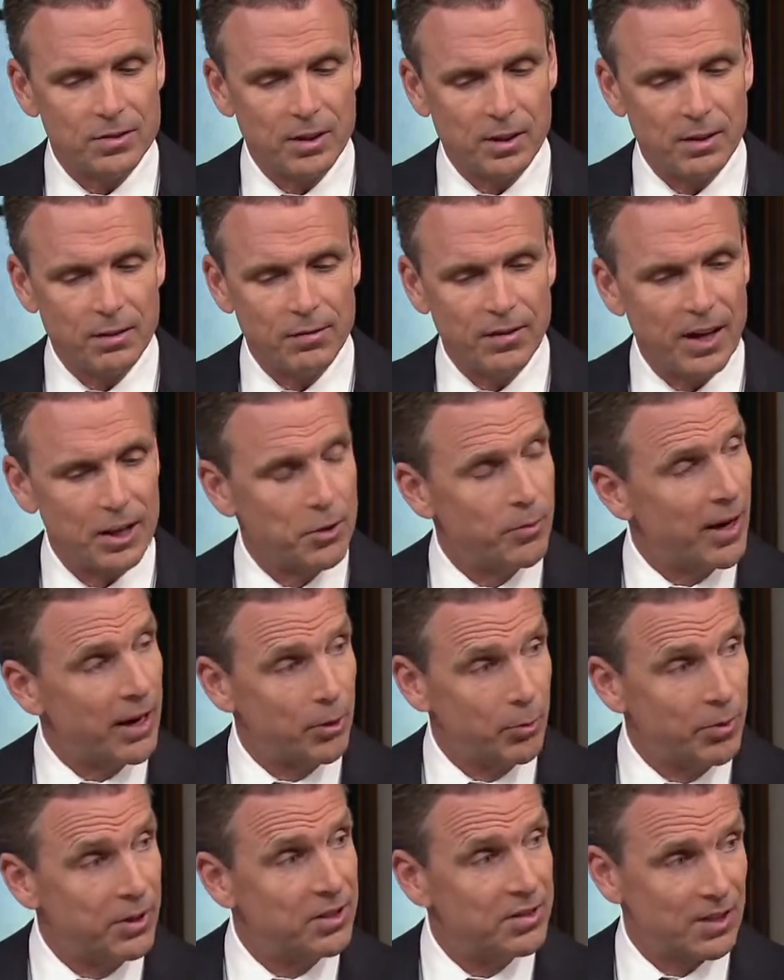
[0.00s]

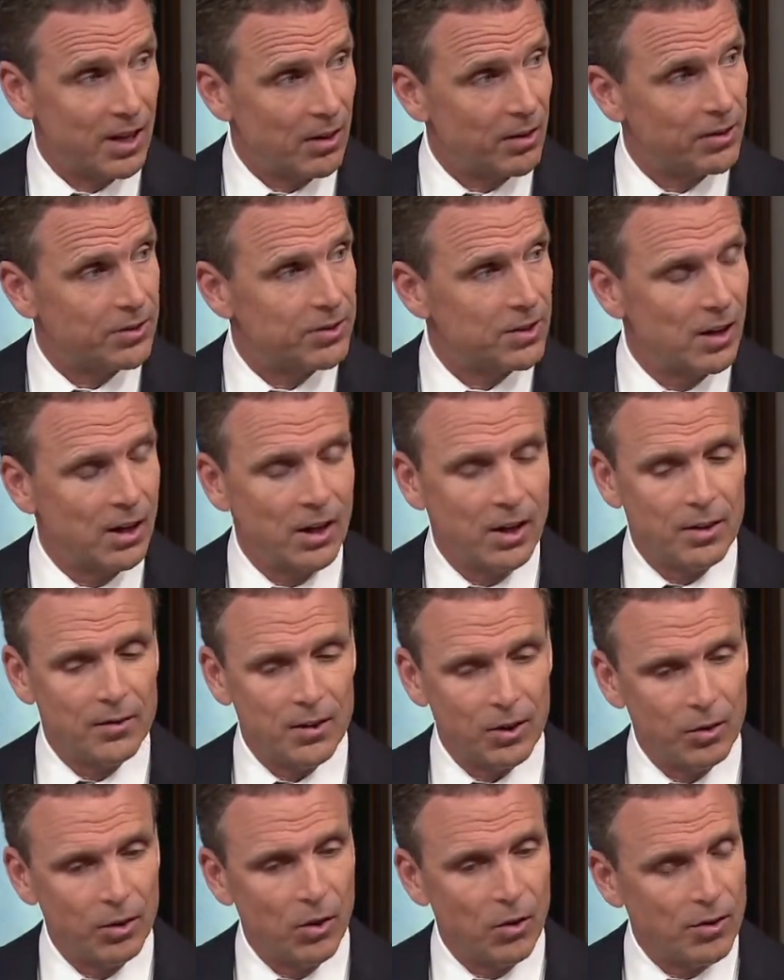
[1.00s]
value-added resellers
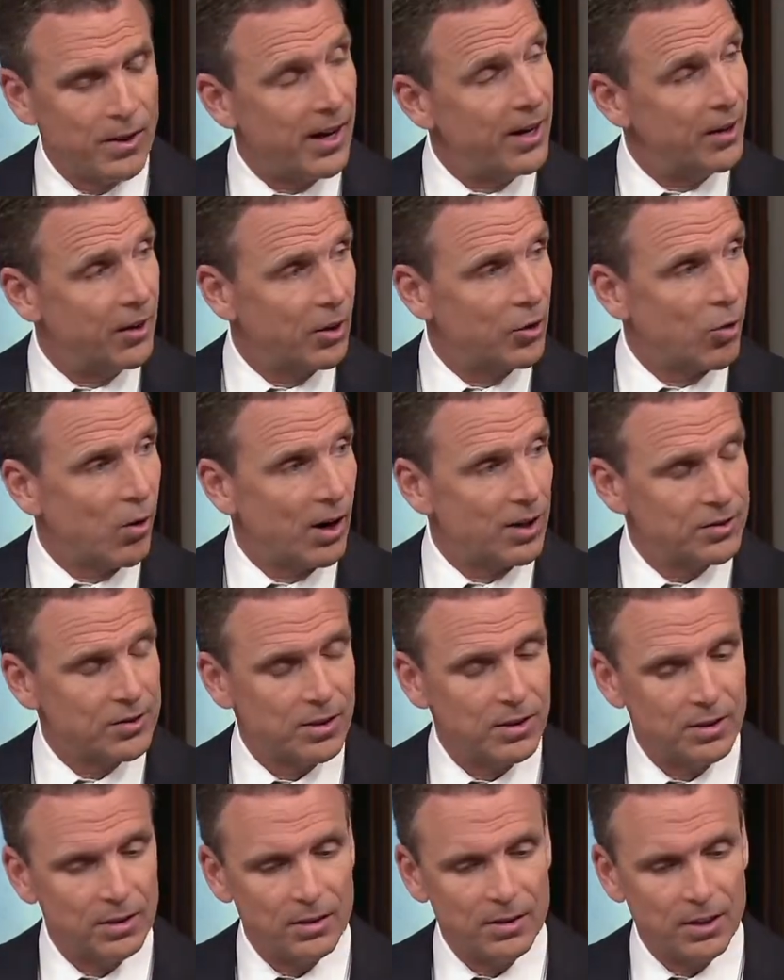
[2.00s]
that are located across
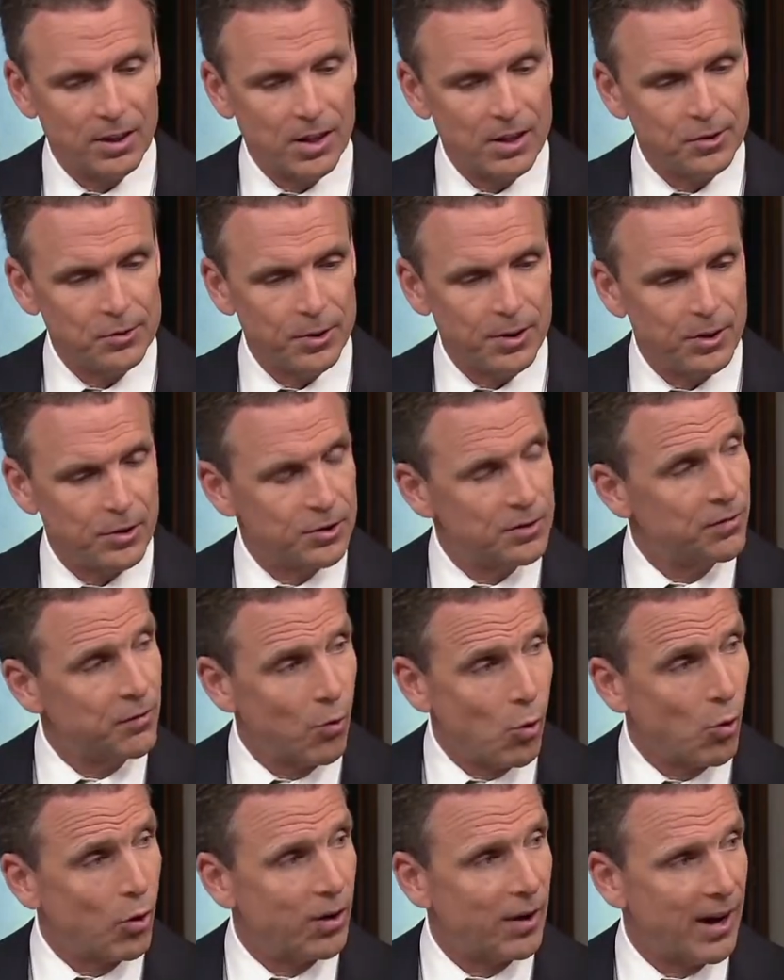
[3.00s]
the country. There's
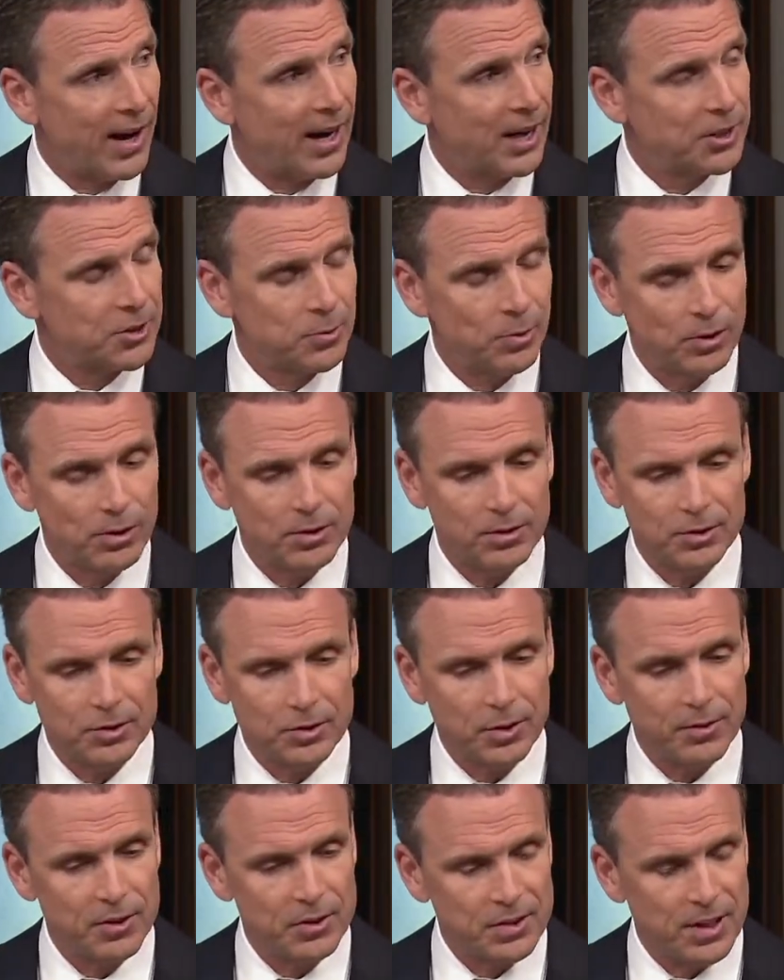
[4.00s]
4 actual
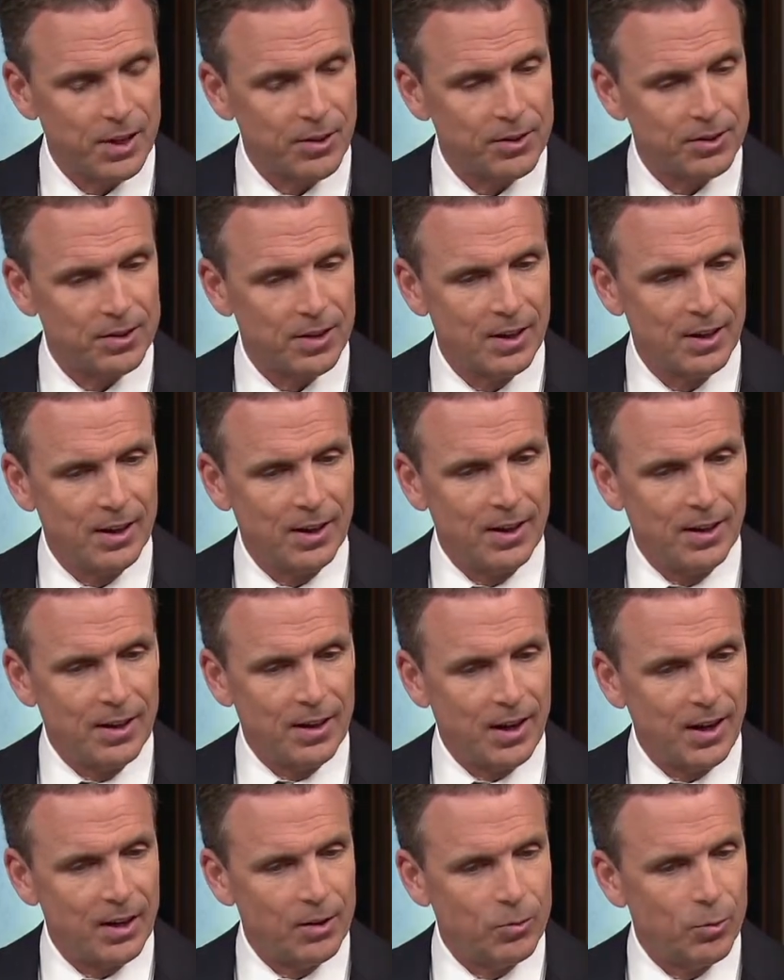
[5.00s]
service centers,
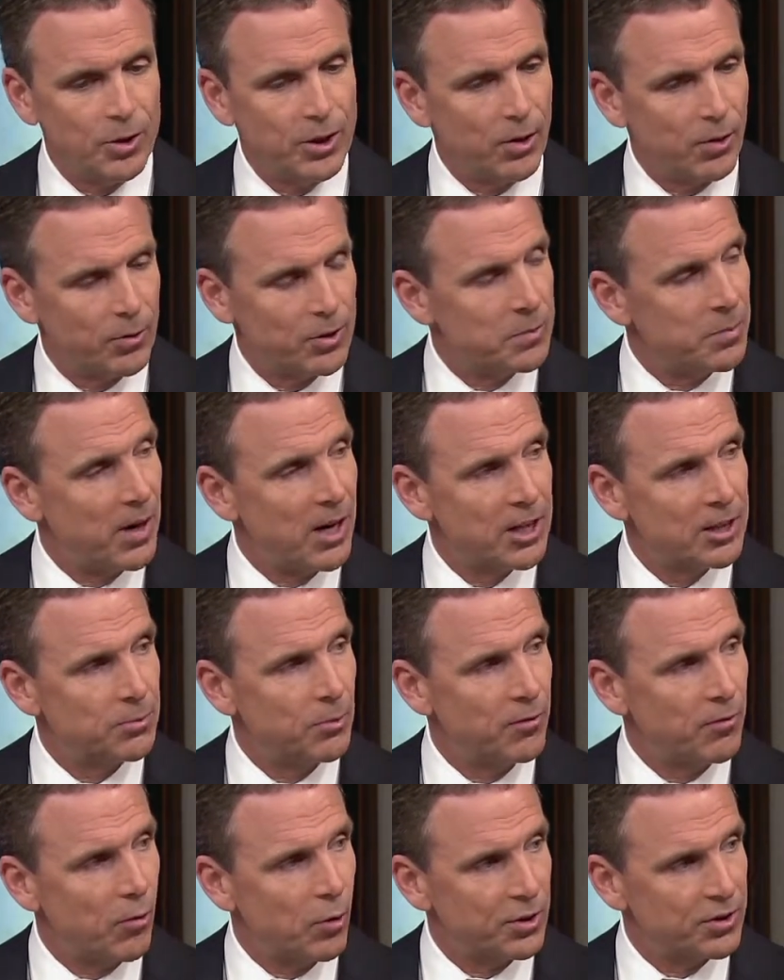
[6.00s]
and we are
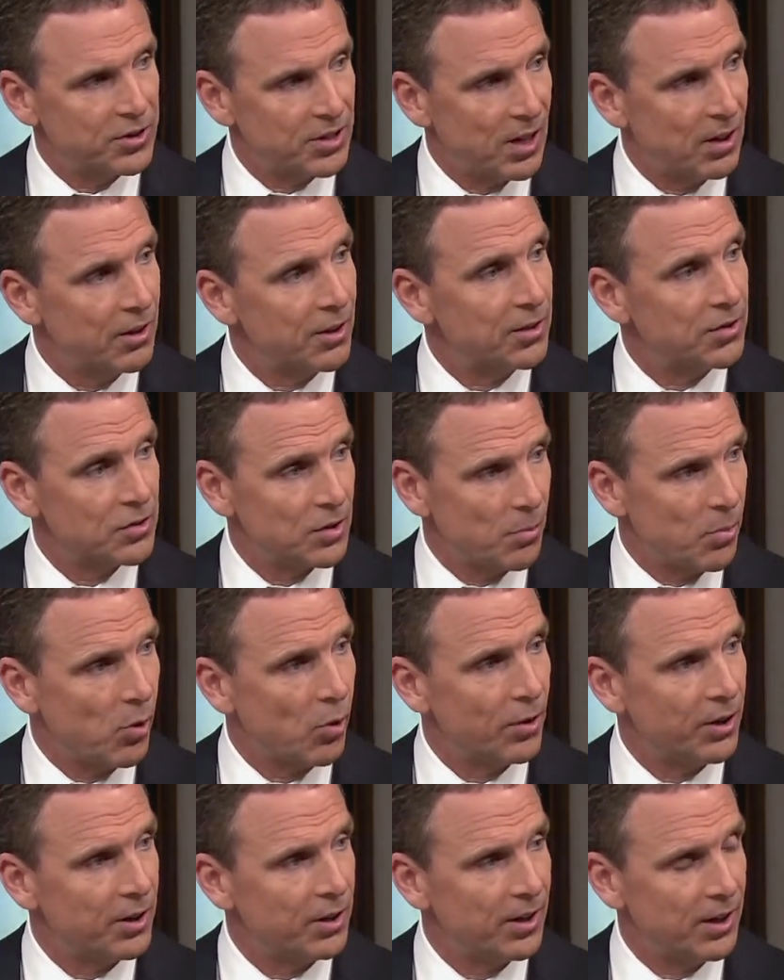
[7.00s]
responsible for selling,
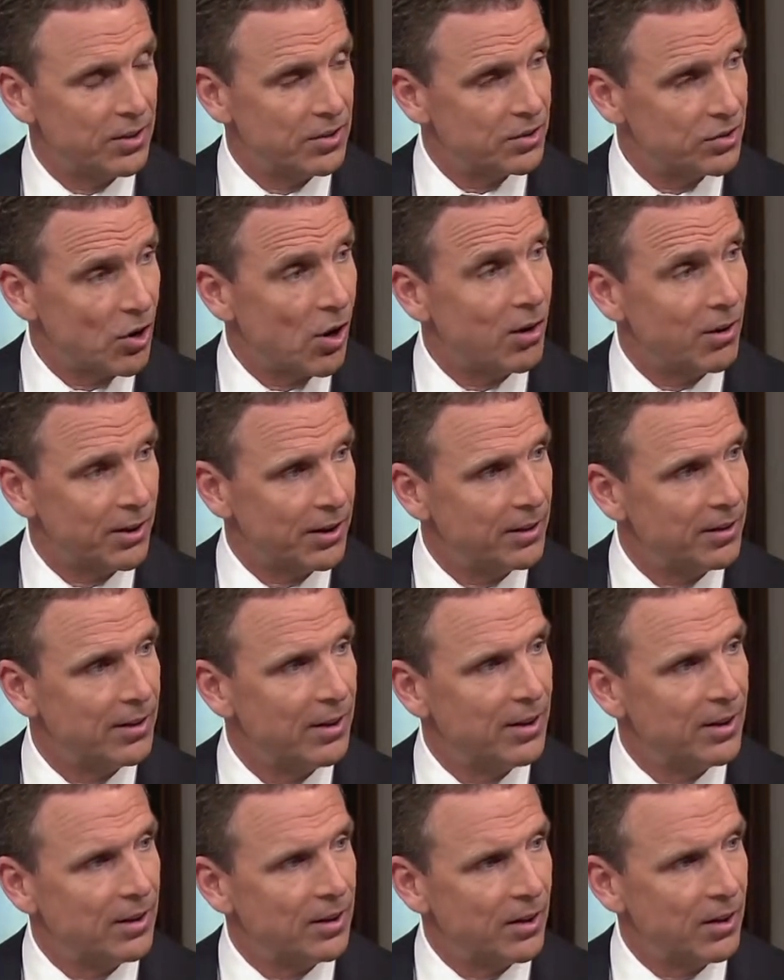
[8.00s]
supporting, and installing
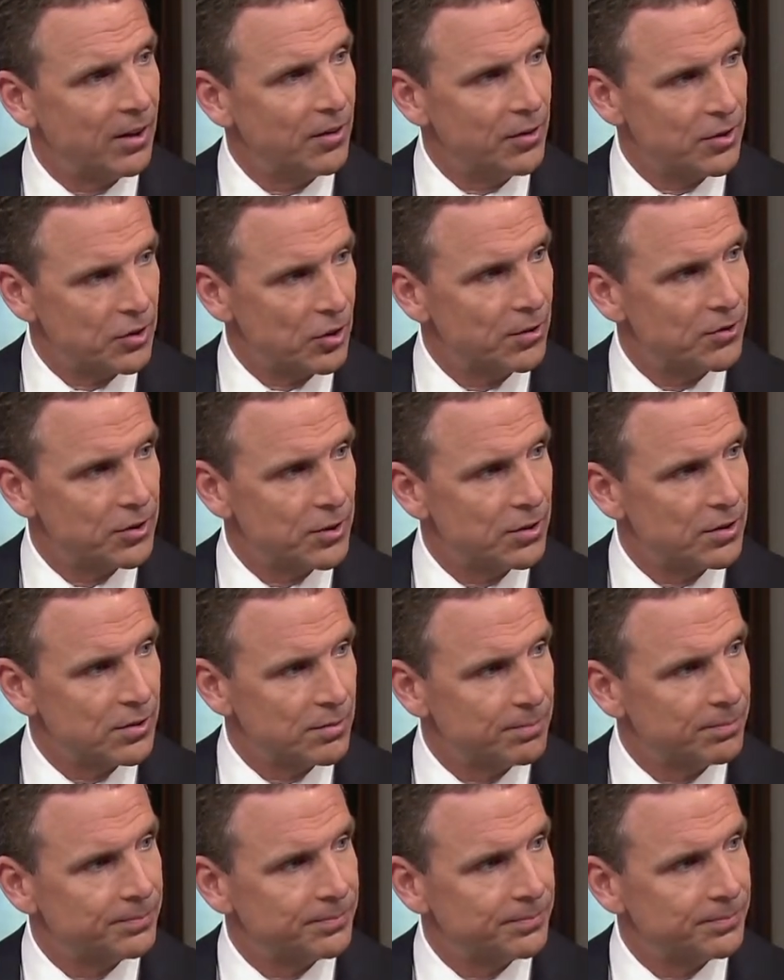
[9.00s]
the services.